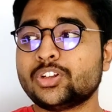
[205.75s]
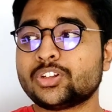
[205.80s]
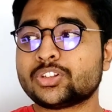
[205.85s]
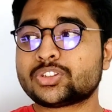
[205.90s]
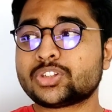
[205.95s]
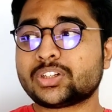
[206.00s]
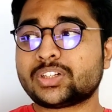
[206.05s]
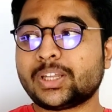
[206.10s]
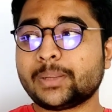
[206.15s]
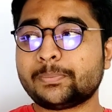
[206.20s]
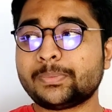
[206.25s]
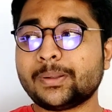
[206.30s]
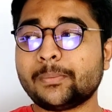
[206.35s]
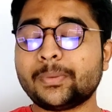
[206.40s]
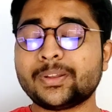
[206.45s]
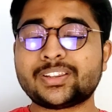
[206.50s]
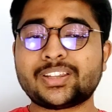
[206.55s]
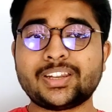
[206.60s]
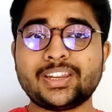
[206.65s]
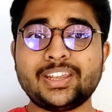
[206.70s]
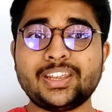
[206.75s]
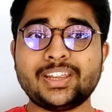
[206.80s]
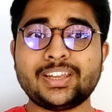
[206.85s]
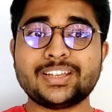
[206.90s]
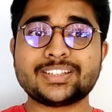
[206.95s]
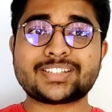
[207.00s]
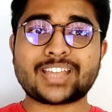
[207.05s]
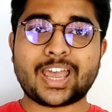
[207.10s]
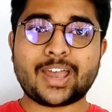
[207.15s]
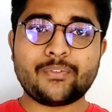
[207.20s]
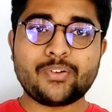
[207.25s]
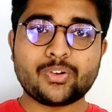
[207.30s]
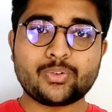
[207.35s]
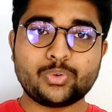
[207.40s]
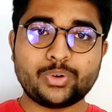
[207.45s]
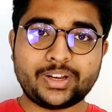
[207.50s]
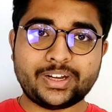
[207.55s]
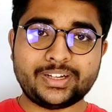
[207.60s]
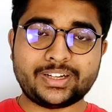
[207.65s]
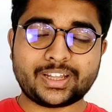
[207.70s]
So tip number 3 is, have a
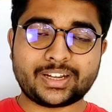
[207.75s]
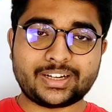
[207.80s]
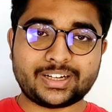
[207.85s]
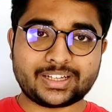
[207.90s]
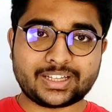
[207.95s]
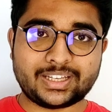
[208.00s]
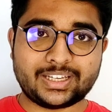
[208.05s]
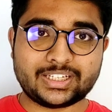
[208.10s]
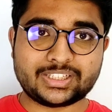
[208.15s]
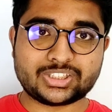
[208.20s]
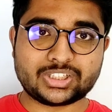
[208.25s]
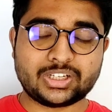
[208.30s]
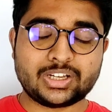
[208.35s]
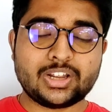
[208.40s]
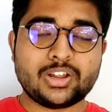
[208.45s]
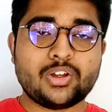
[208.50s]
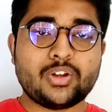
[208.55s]
good internet connection.